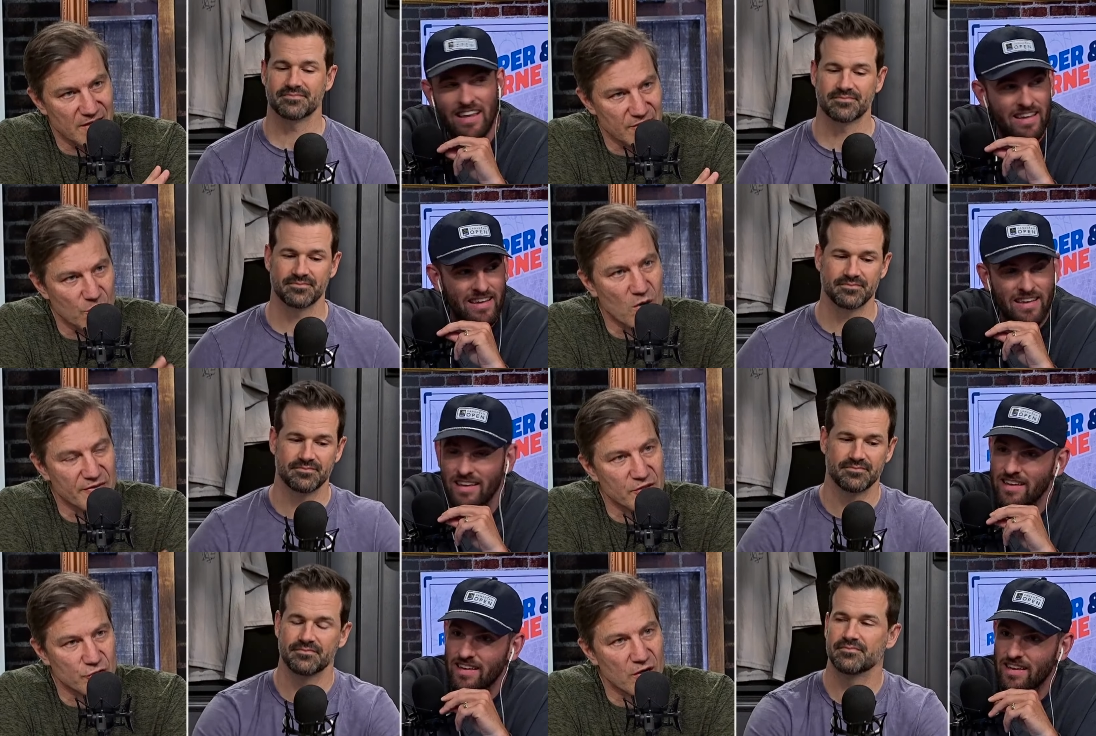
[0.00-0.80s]
Speaker 1: you
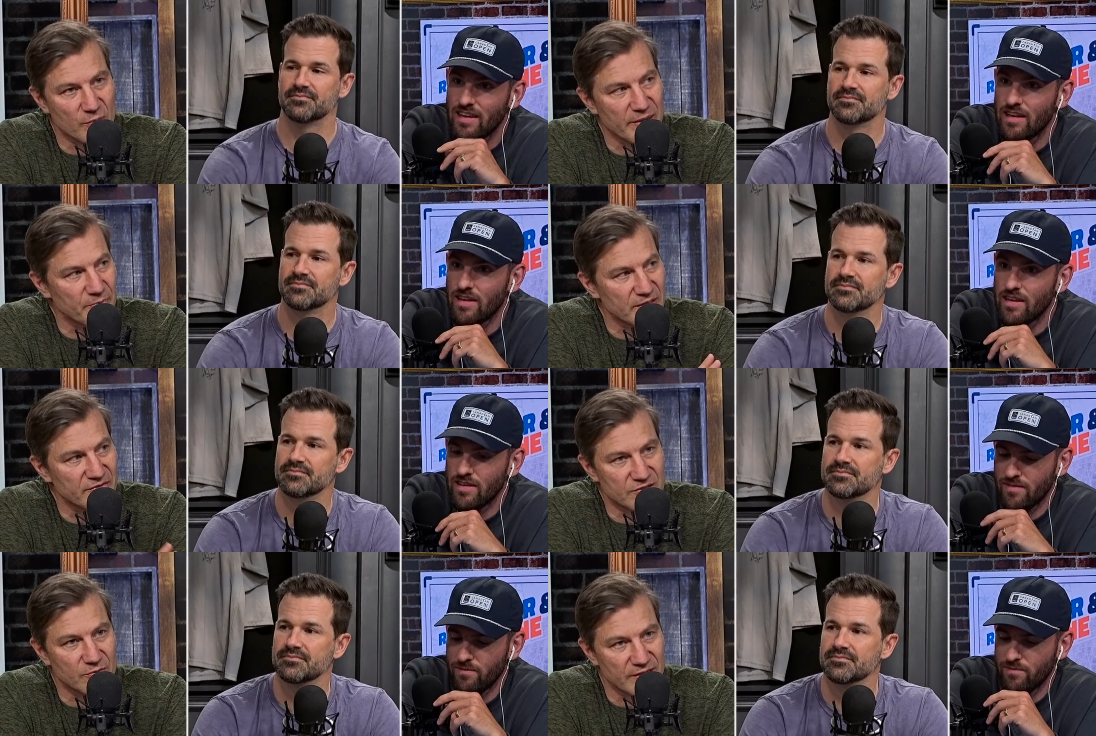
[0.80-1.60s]
want the Toronto Maple
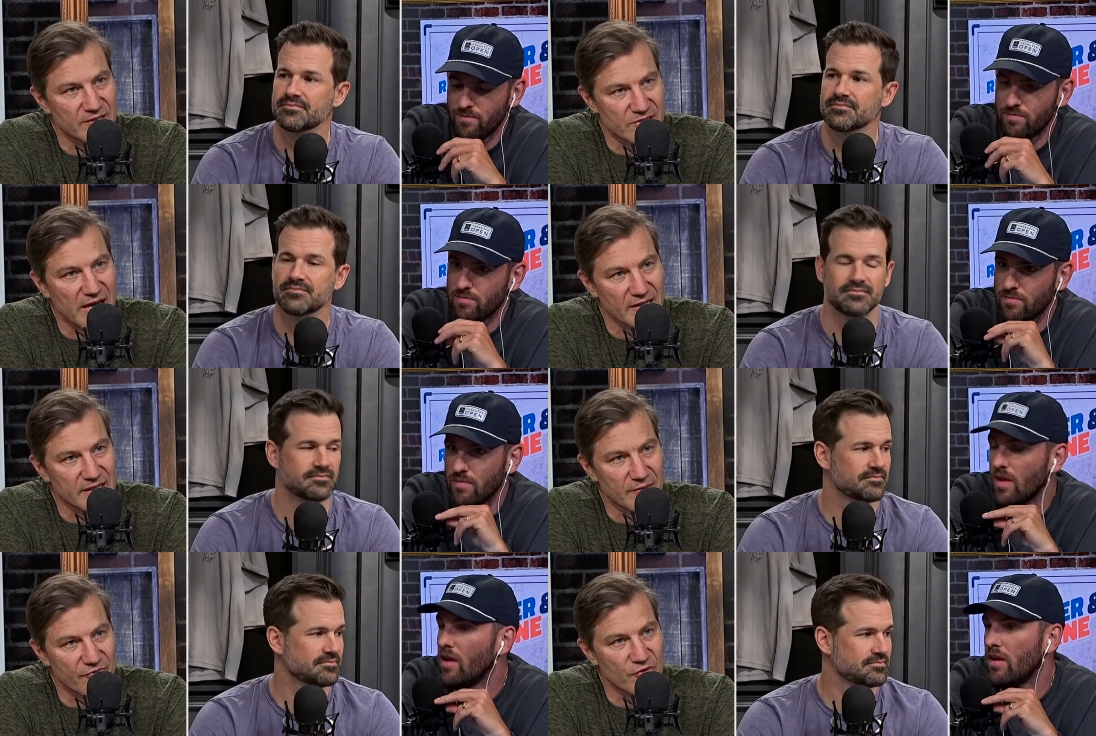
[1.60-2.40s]
Leafs to win the Stanley
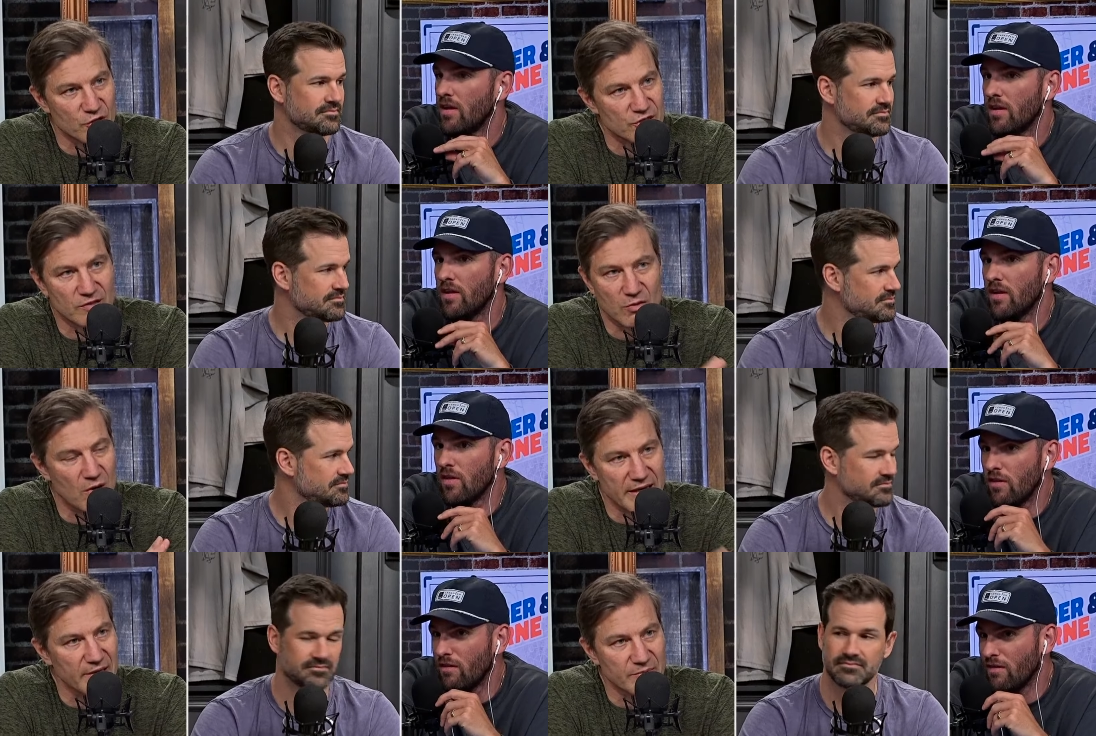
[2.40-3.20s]
Cup first. You don't
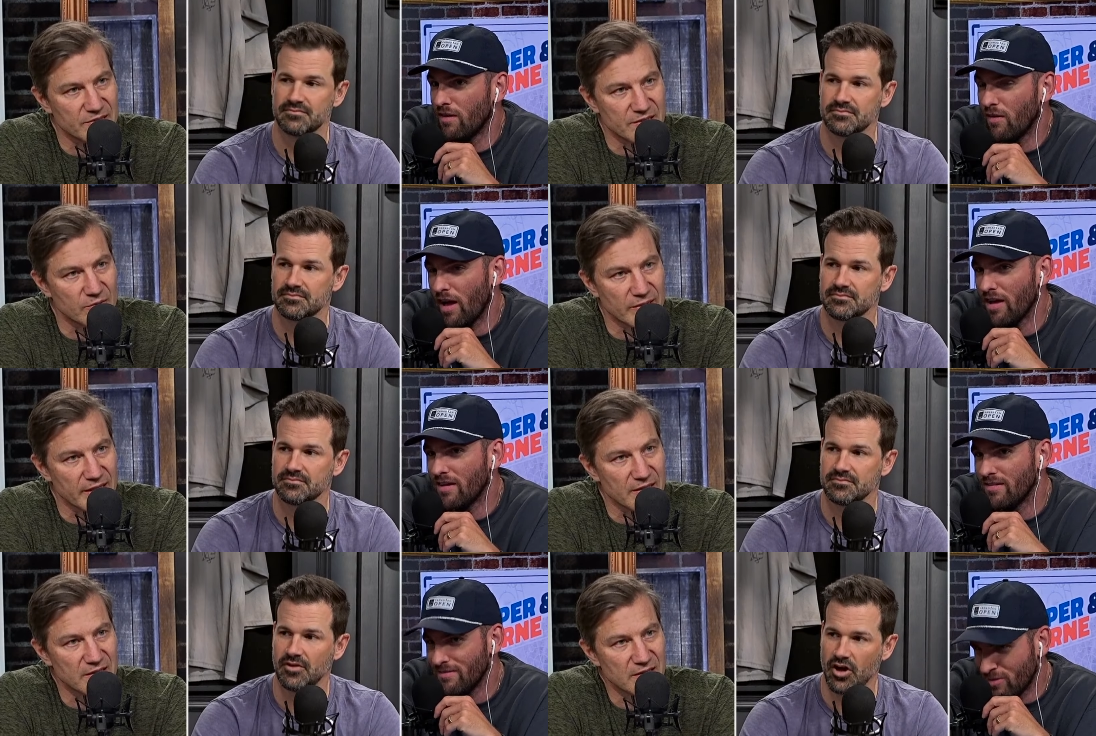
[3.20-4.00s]
want Edmonton to
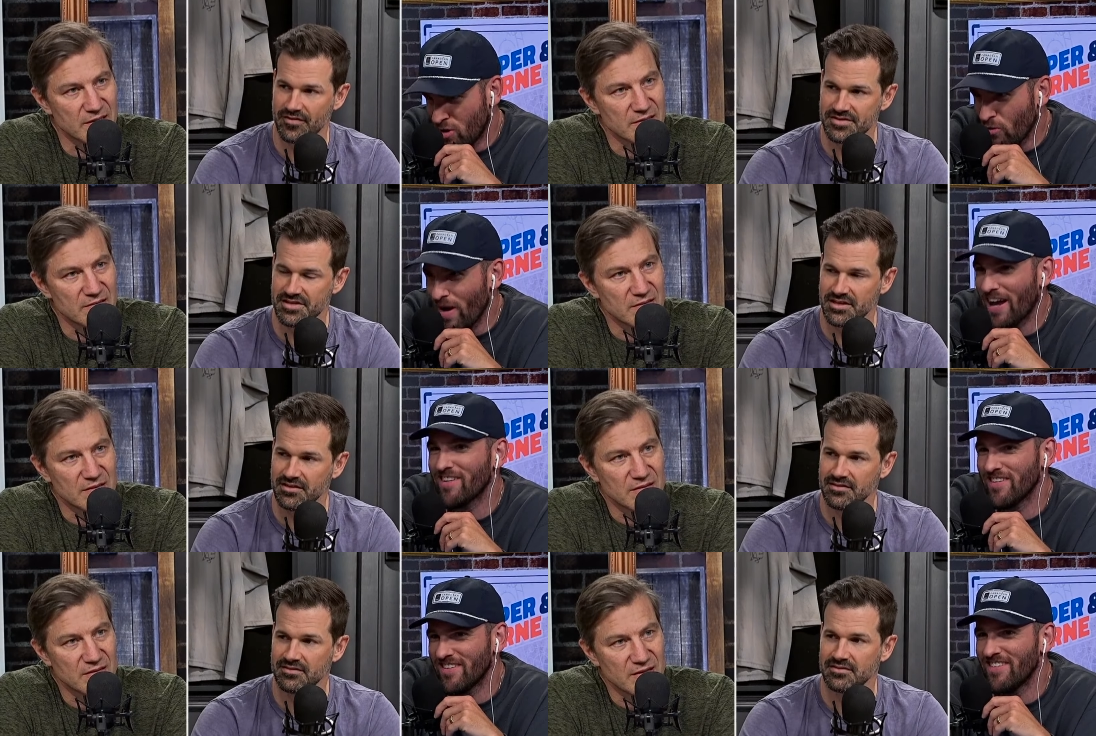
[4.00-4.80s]
win it. Obviously.
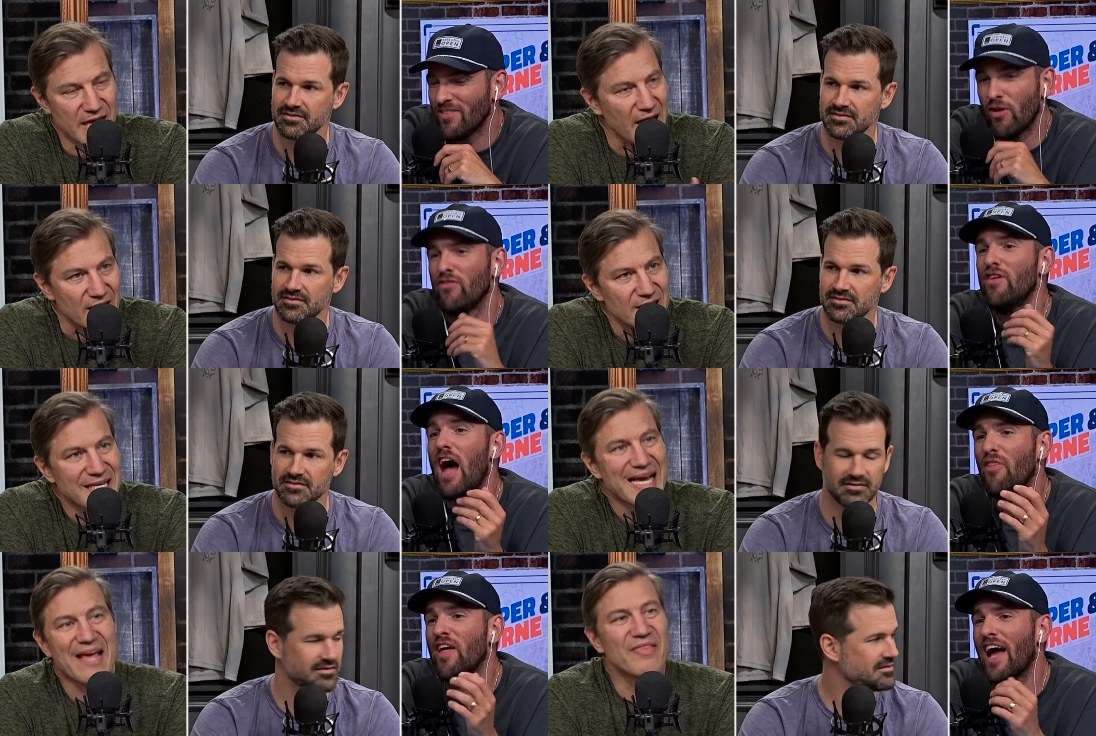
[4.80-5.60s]
Correct. Yeah. There's
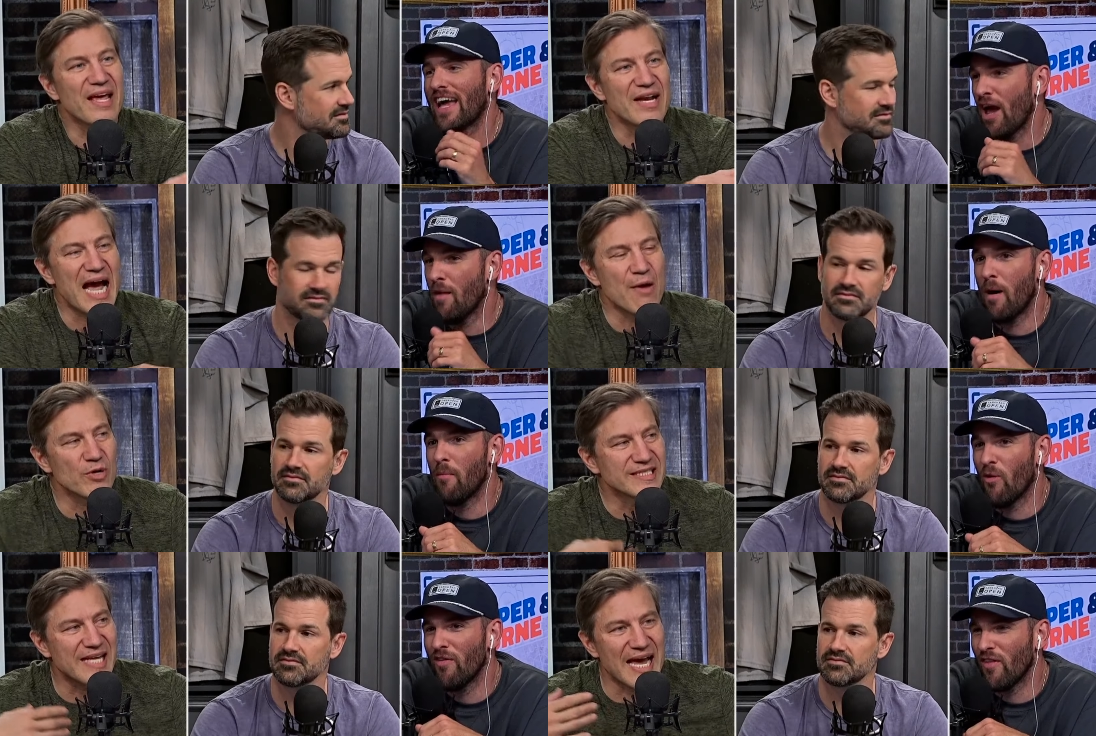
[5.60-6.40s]
nothing and, I care and about I
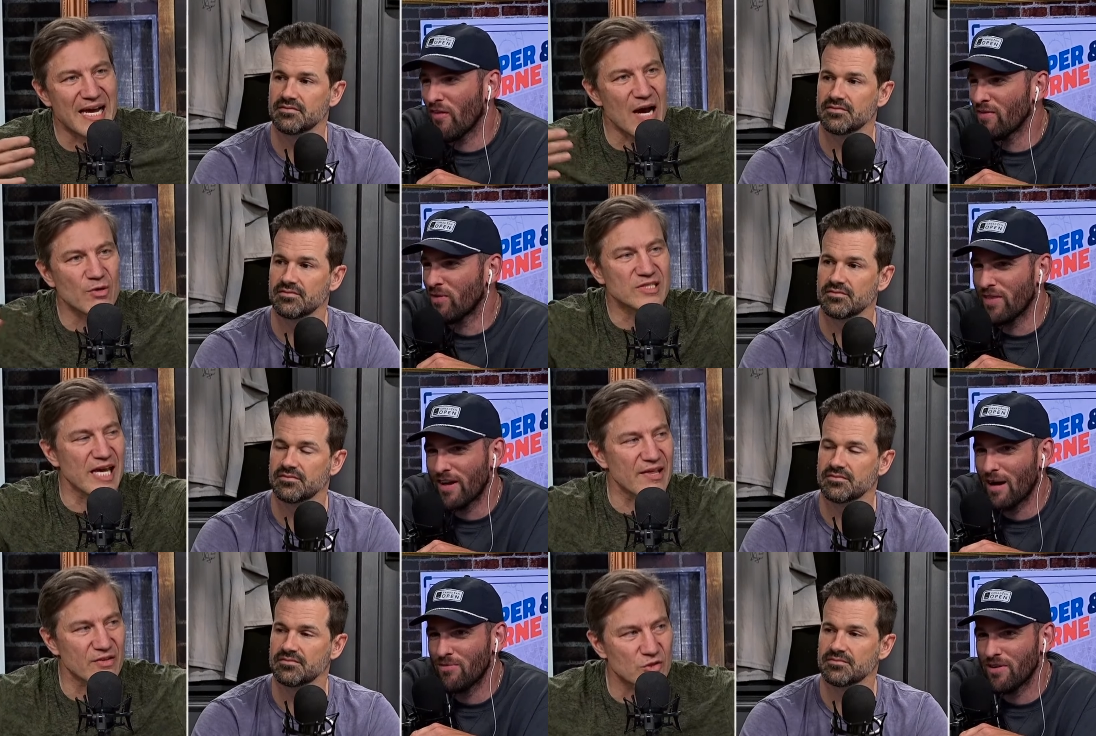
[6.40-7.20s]
would more say, than the Leafs I would
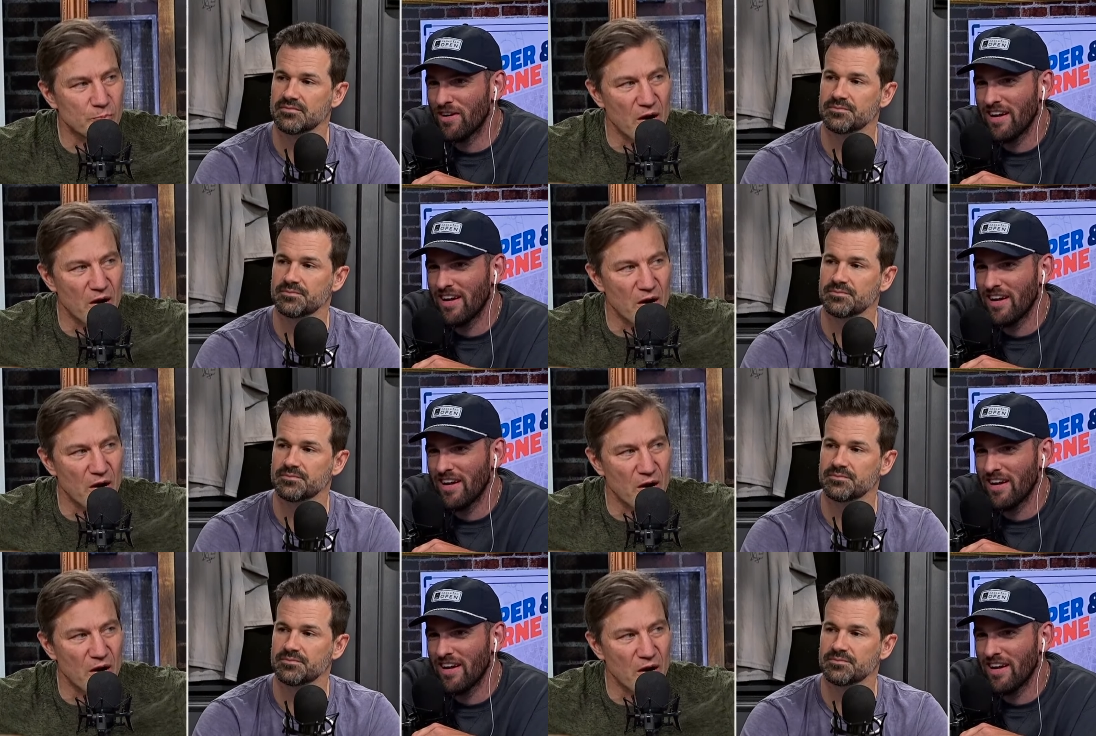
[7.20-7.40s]
say the there's stuff.